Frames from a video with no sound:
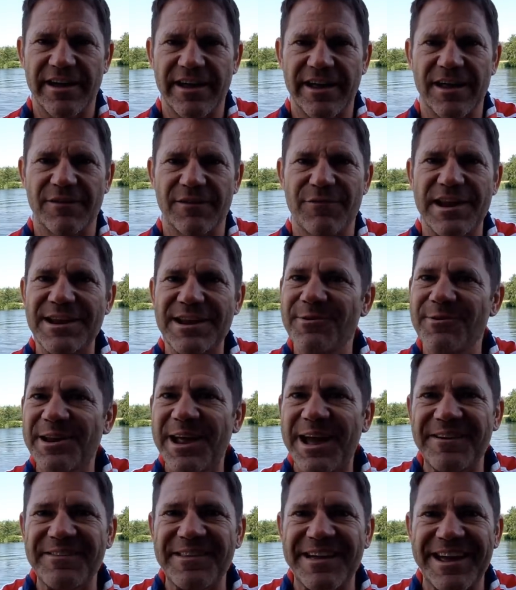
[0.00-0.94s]
If anyone
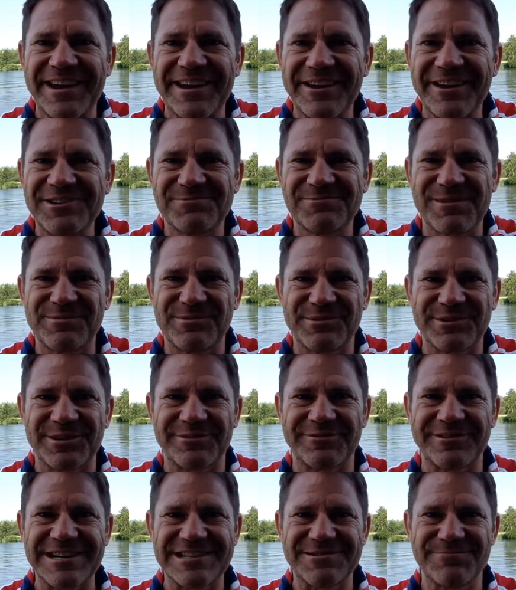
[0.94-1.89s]
out there knows people that
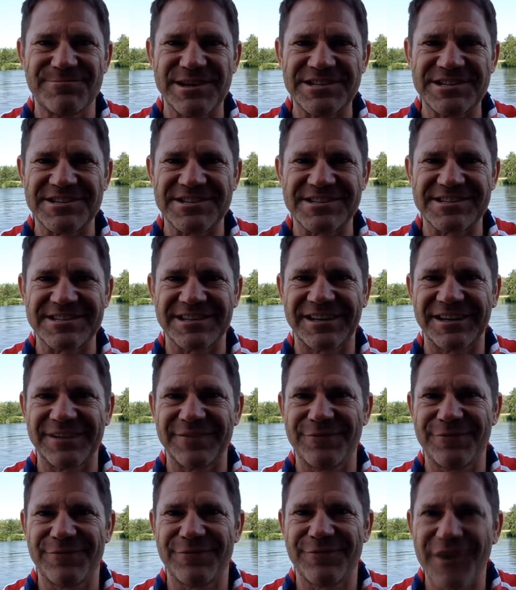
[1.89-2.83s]
are into pigeons and can
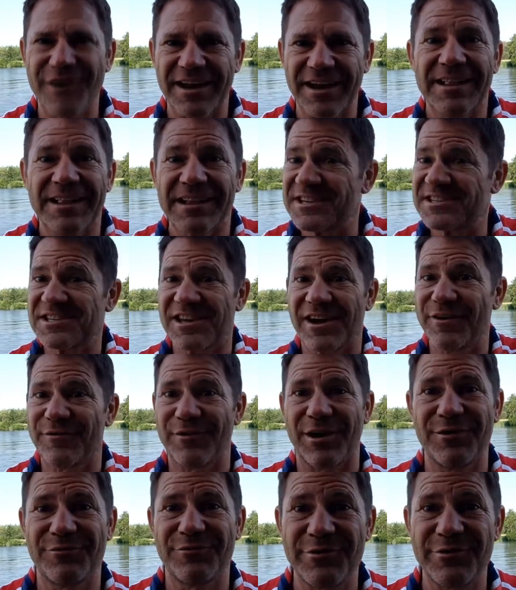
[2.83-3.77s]
find, because
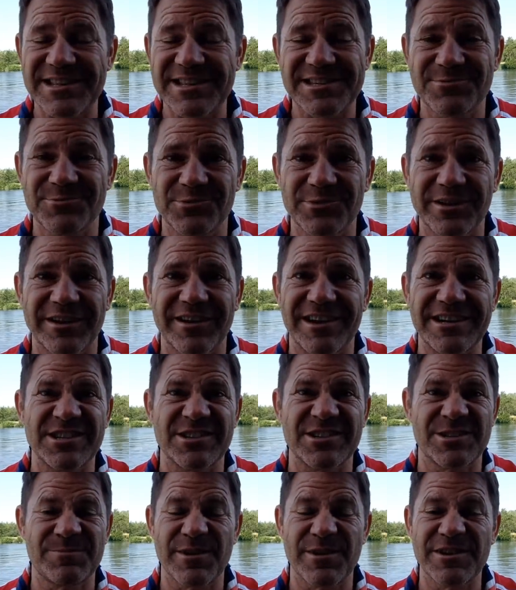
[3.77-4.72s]
I've written to all the guys
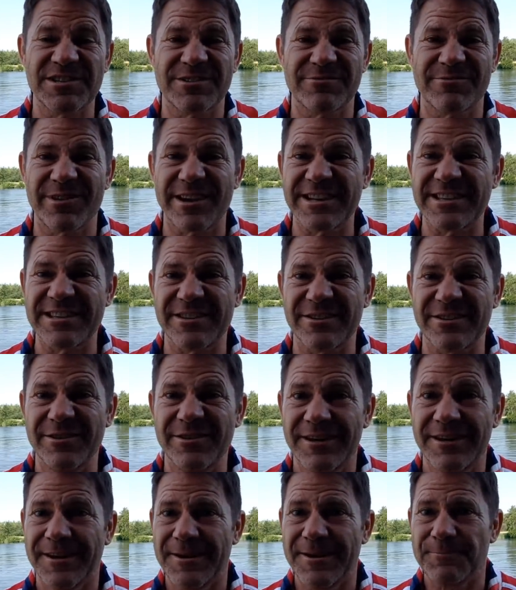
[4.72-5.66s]
you're supposed to write to,
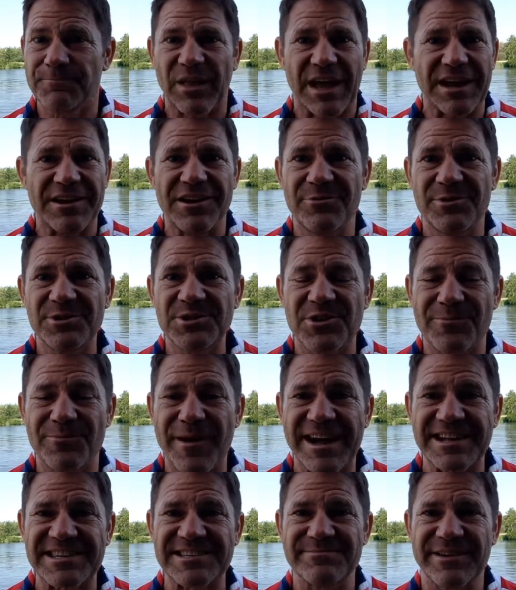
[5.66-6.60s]
and no one's got
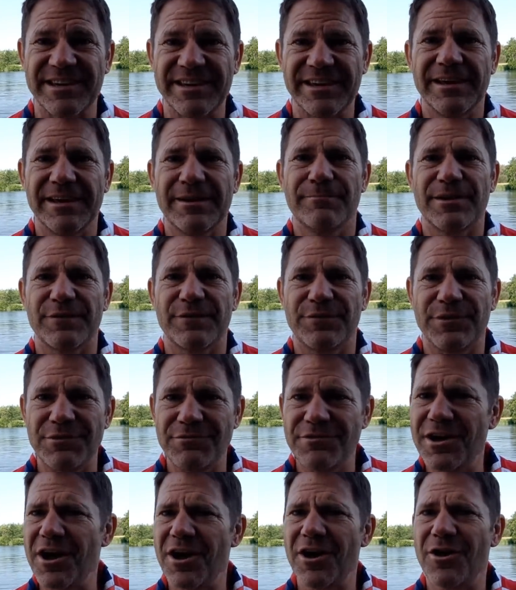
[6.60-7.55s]
back to me. But if you
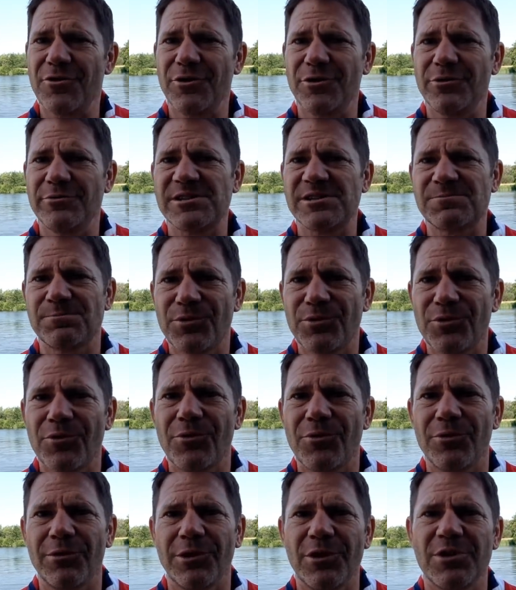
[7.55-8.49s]
know who this
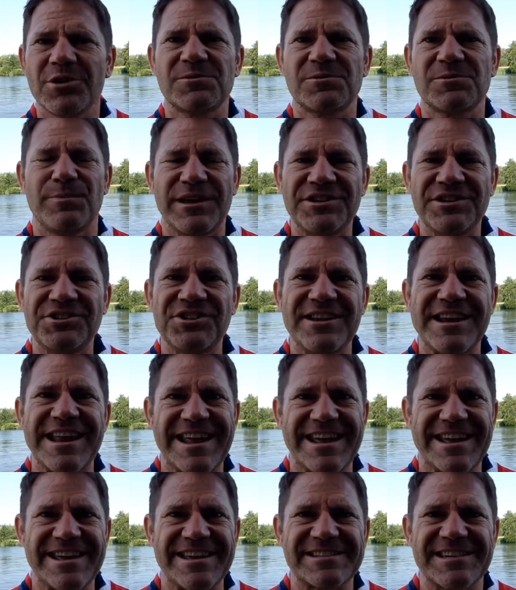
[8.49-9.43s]
poor lost pigeon
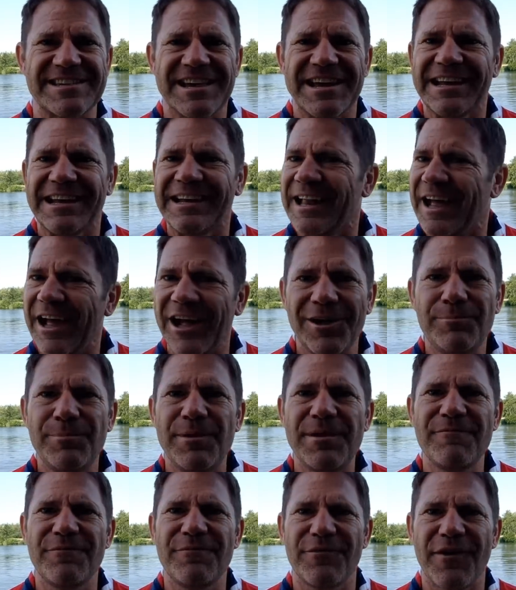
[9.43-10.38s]
is, help
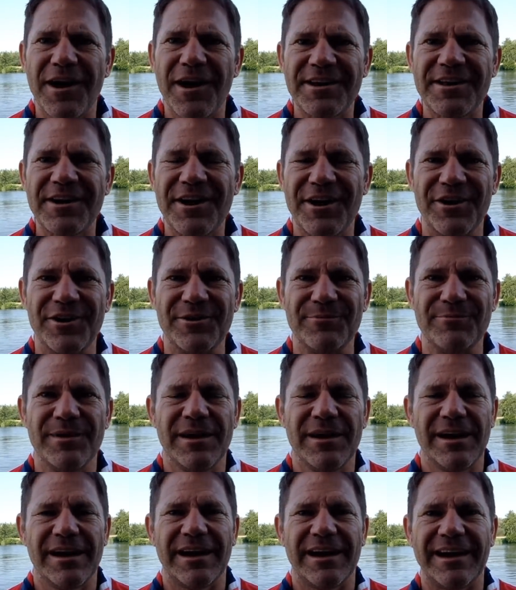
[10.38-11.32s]
him find a home,
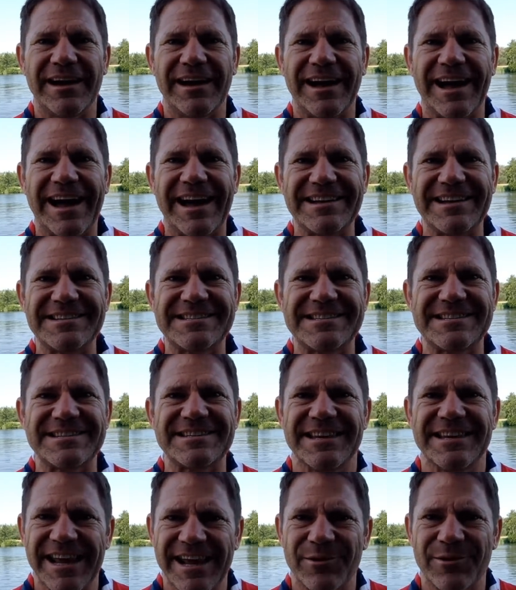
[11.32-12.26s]
and
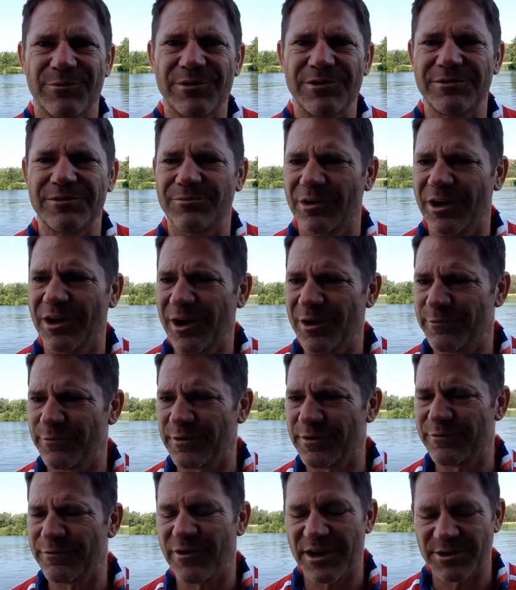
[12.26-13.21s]
yeah, we'll
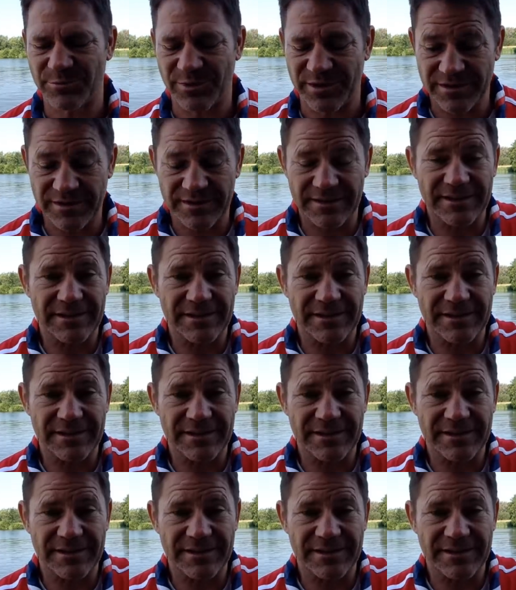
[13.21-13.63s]
hopefully find one.